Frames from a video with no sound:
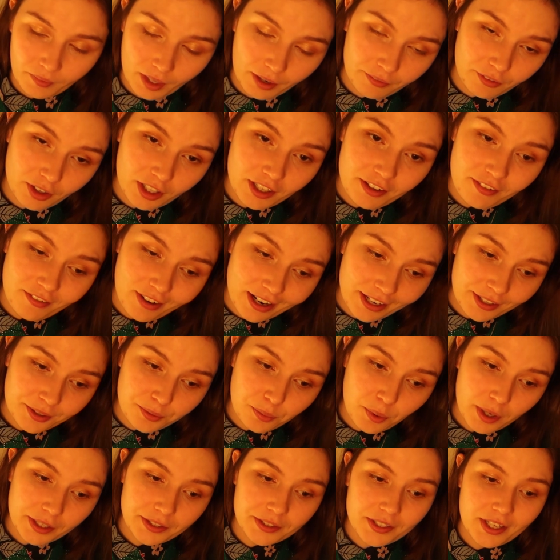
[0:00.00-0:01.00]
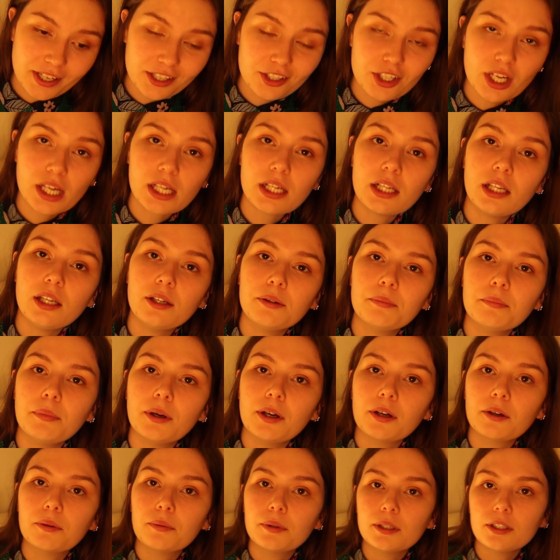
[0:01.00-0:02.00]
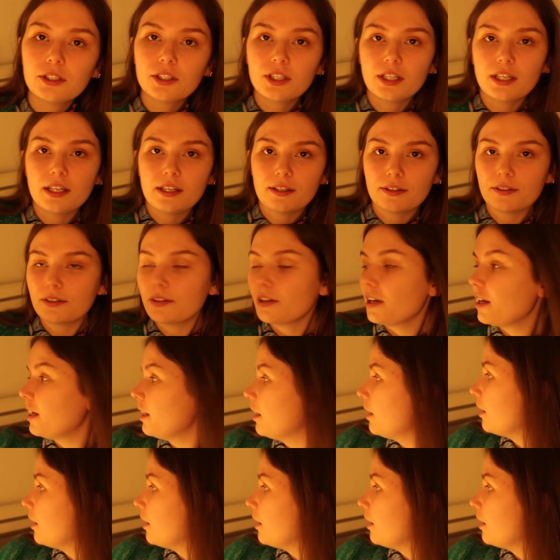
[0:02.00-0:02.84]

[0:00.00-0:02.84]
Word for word: I've only read one TJ Klune book which is,